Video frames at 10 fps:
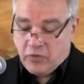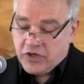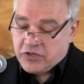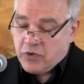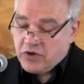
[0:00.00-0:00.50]

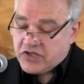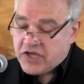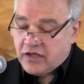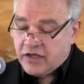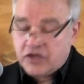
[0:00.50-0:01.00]
what is most
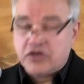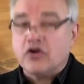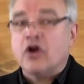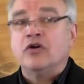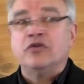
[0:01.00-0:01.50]
telling is
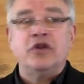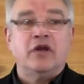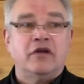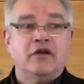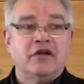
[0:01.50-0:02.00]
her
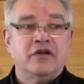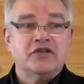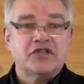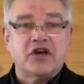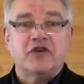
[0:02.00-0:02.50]
own
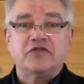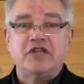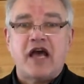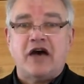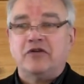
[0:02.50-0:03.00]
self
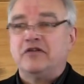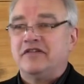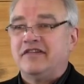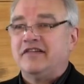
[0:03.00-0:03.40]
doubt.